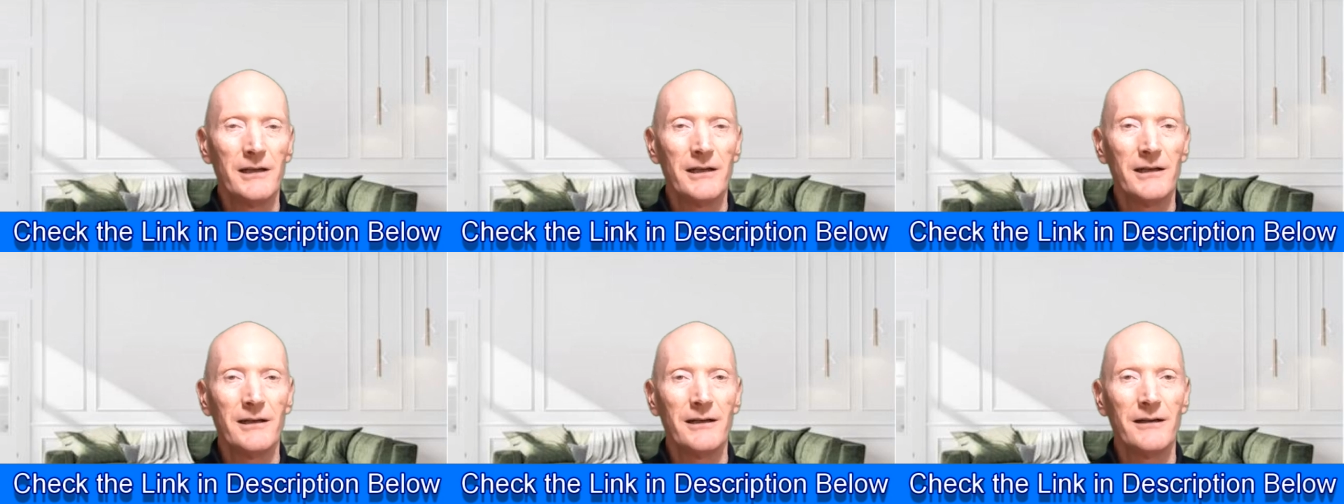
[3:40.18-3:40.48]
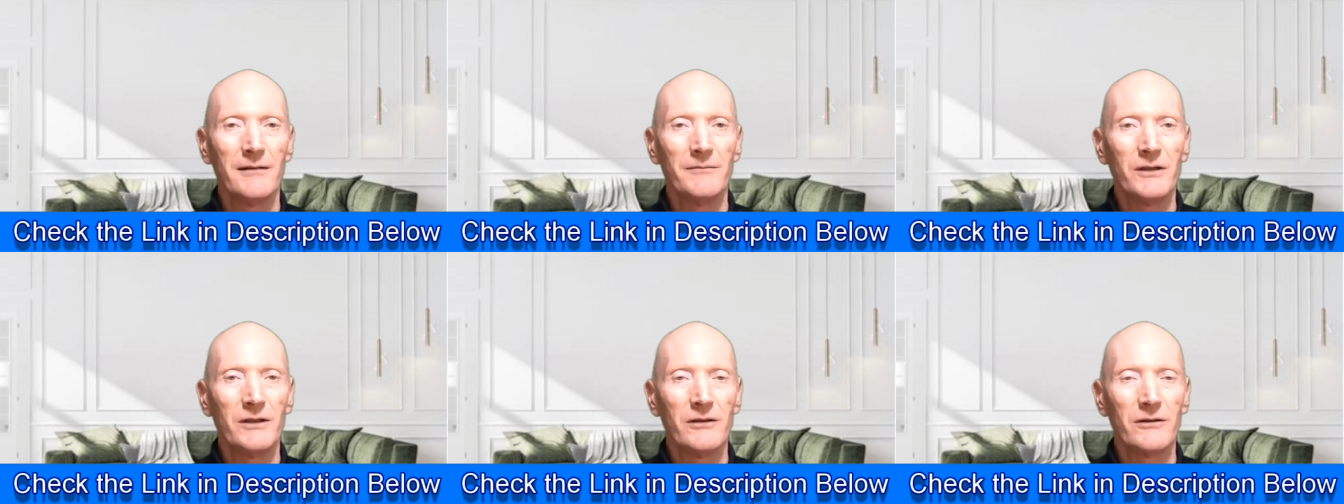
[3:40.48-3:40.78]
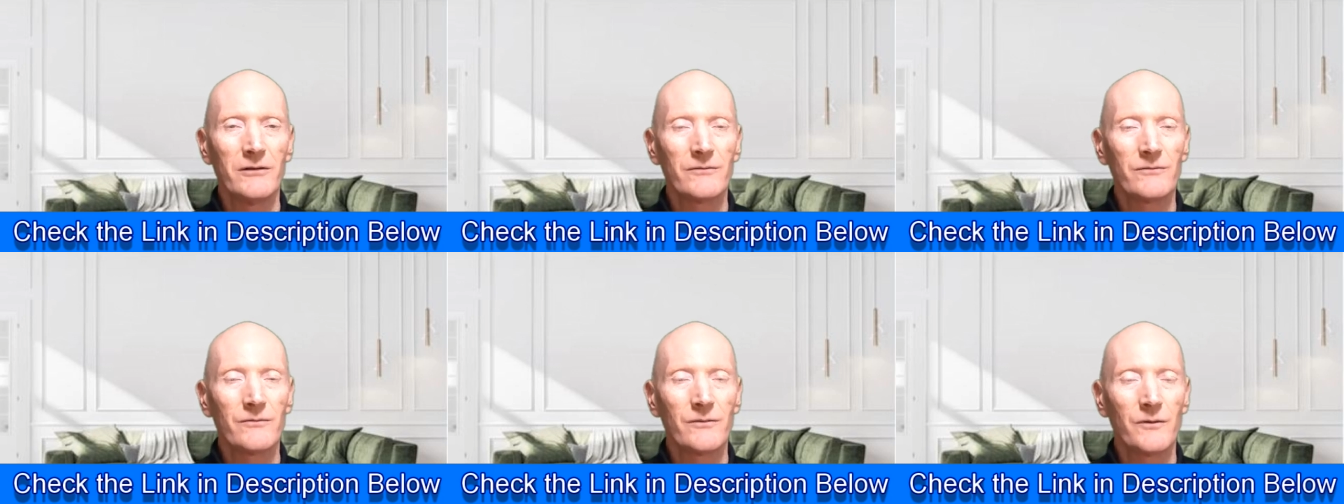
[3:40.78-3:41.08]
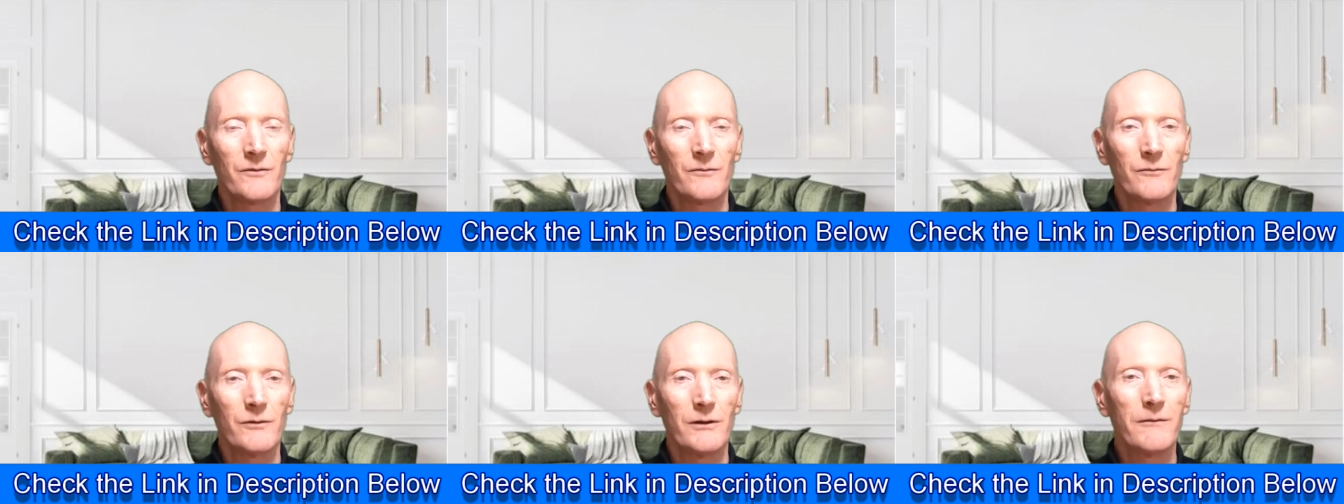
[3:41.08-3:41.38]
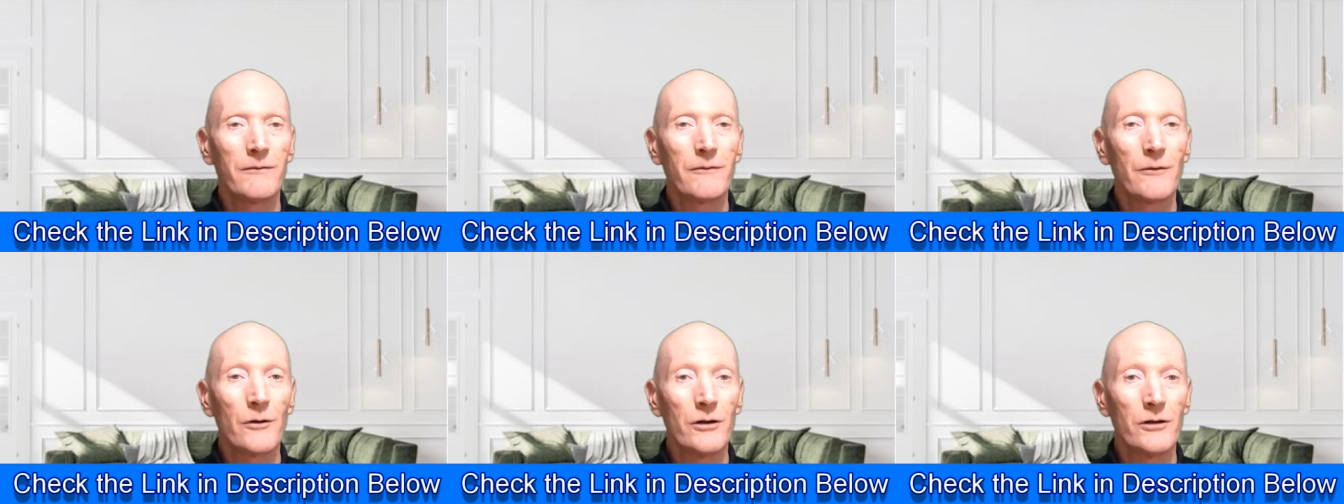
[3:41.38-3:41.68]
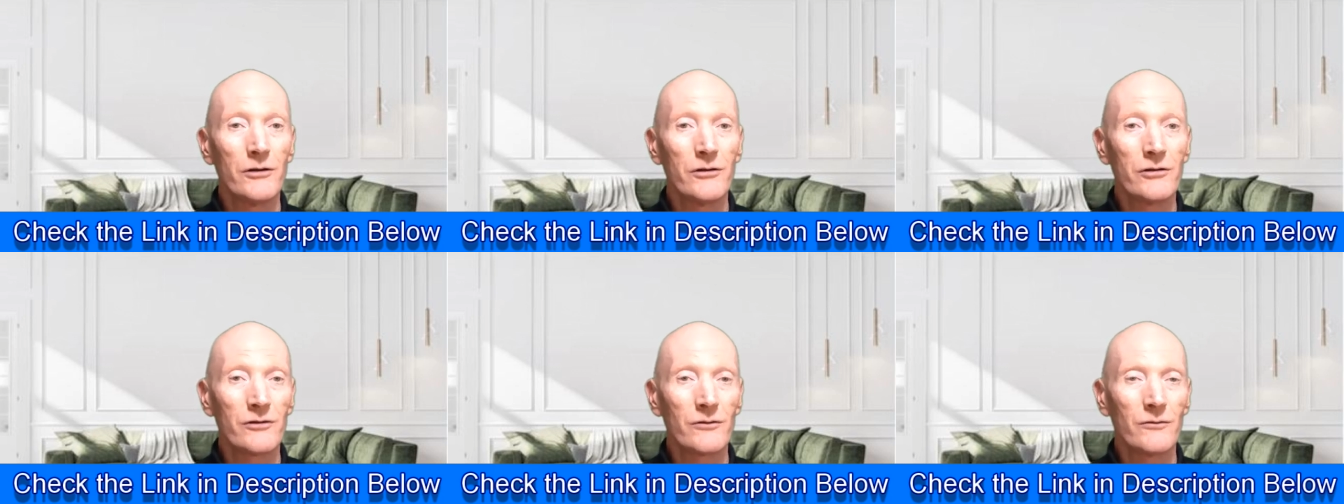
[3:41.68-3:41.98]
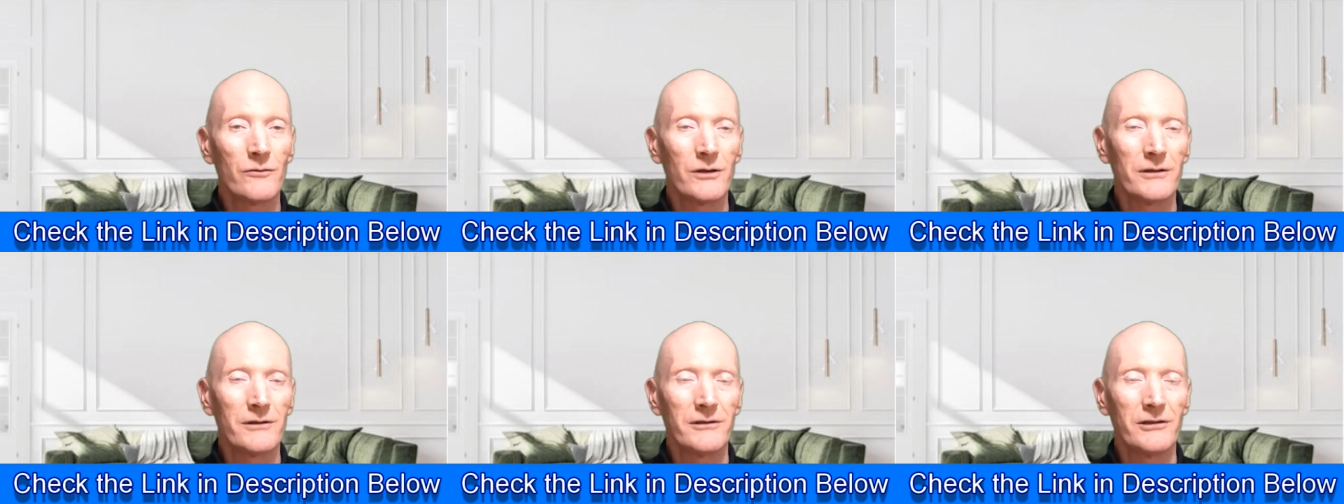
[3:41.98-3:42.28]
We'll refer you
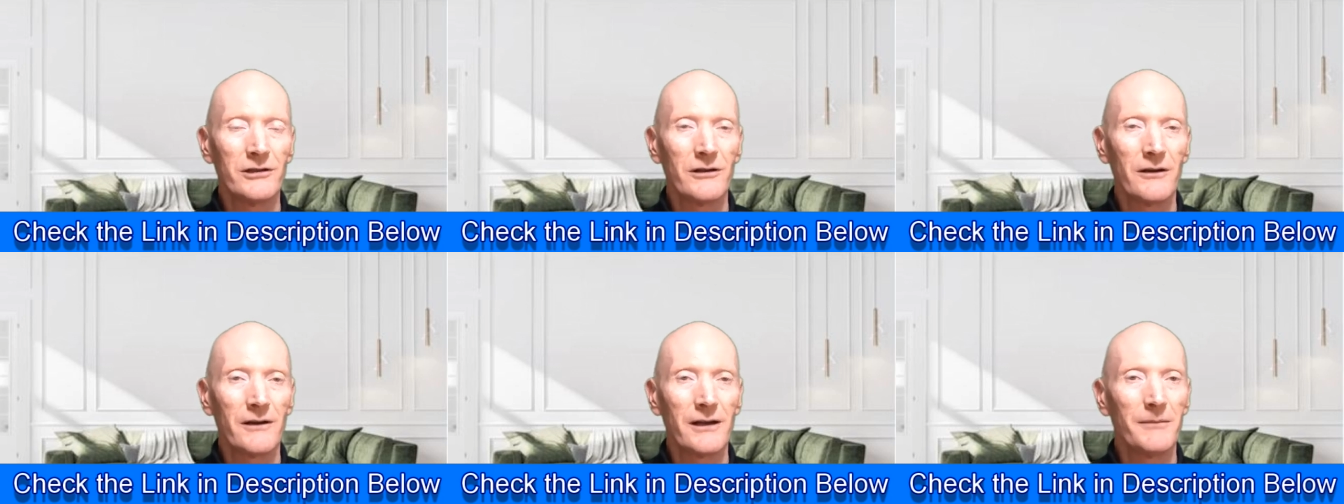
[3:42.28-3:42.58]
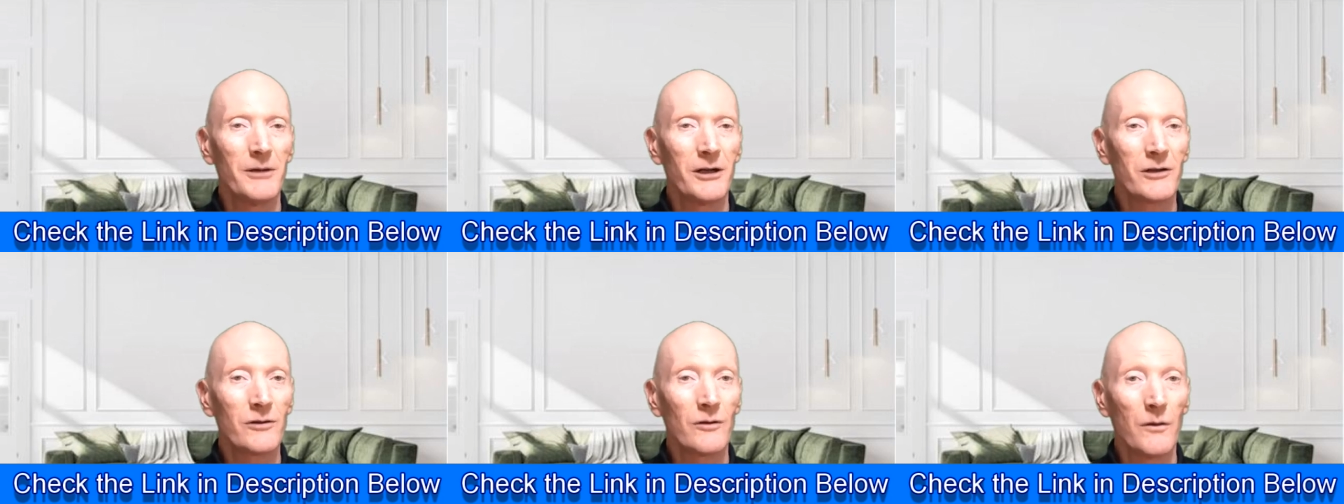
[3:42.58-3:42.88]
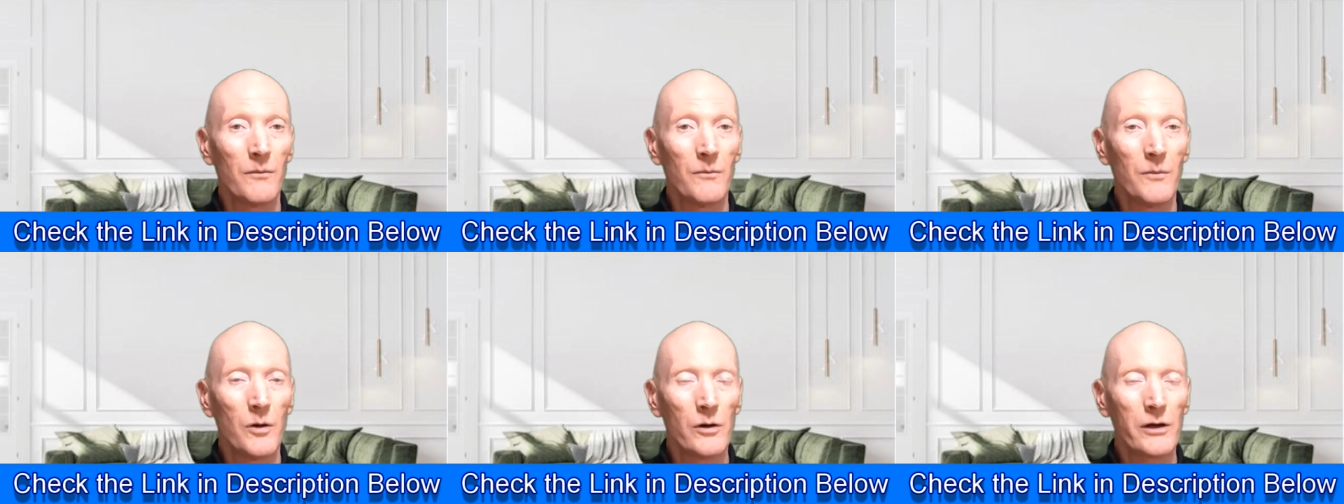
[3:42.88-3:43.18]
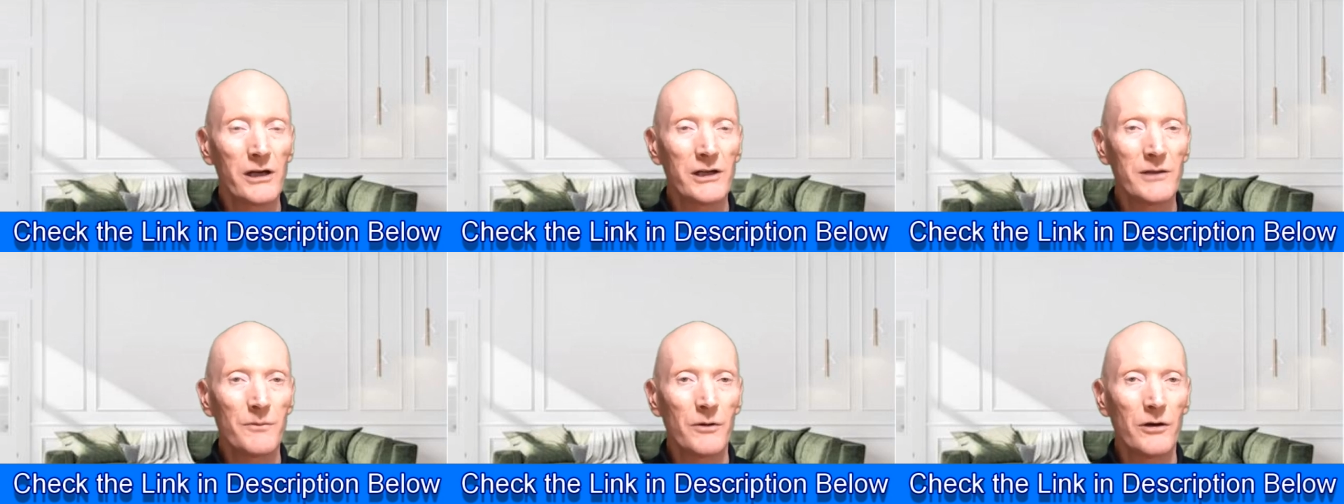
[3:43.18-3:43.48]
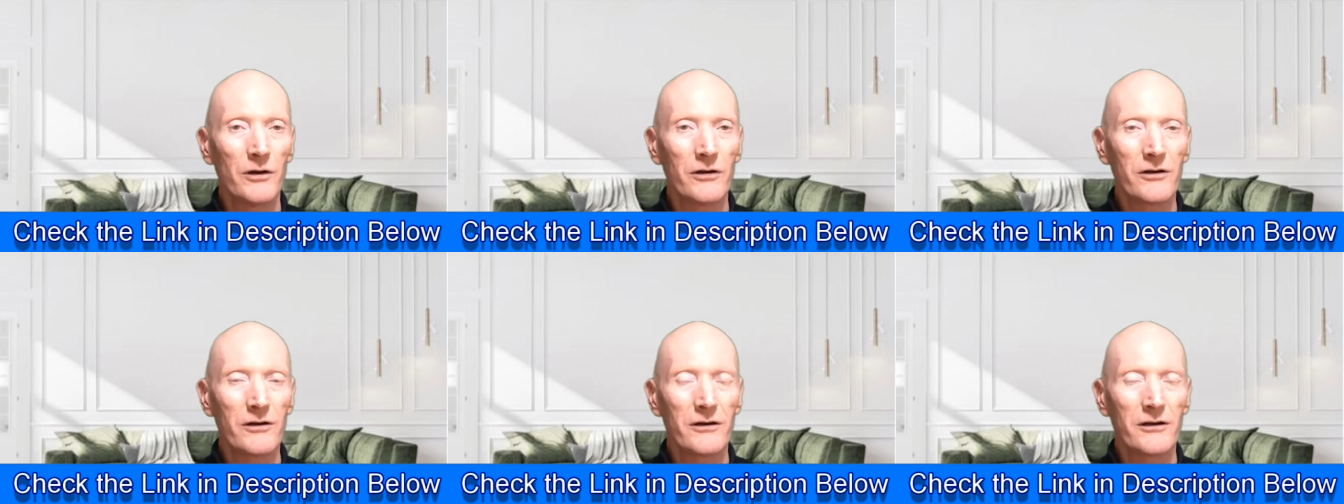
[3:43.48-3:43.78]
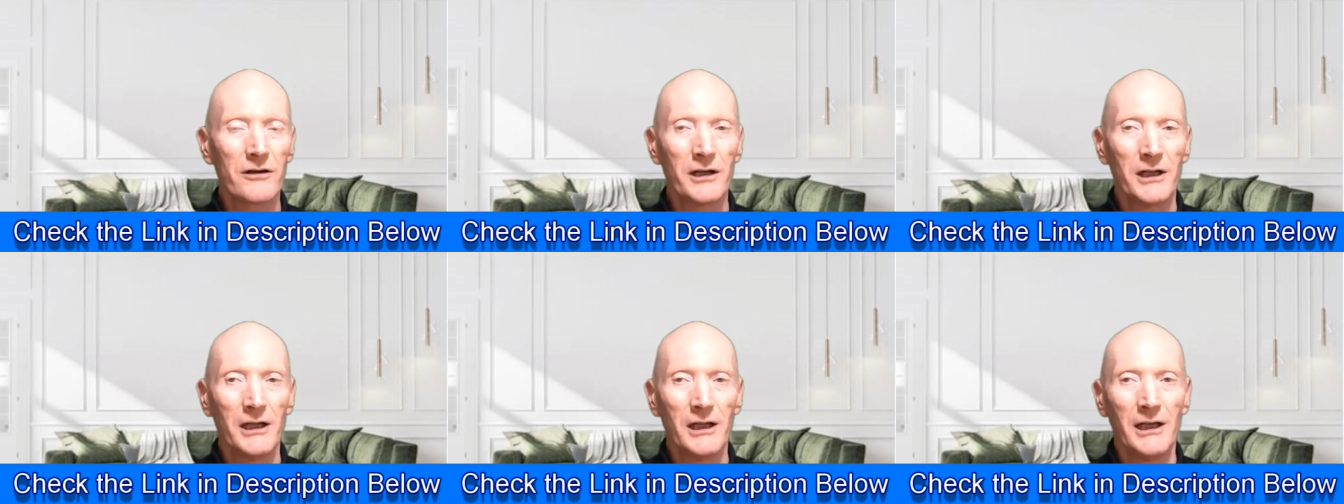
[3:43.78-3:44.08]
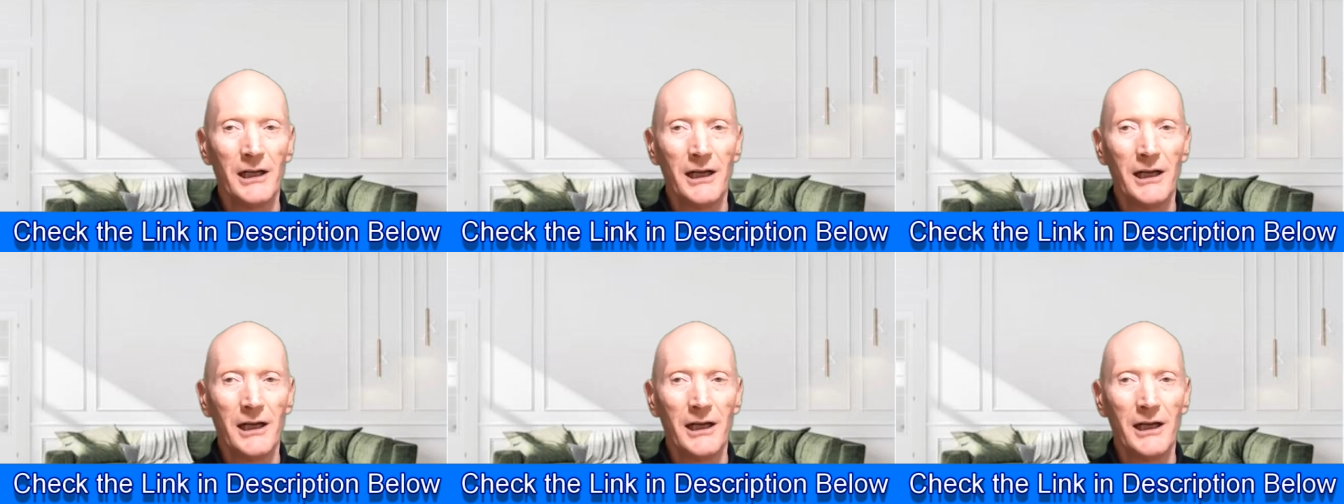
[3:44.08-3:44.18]
to what, they might call a mortgage broker.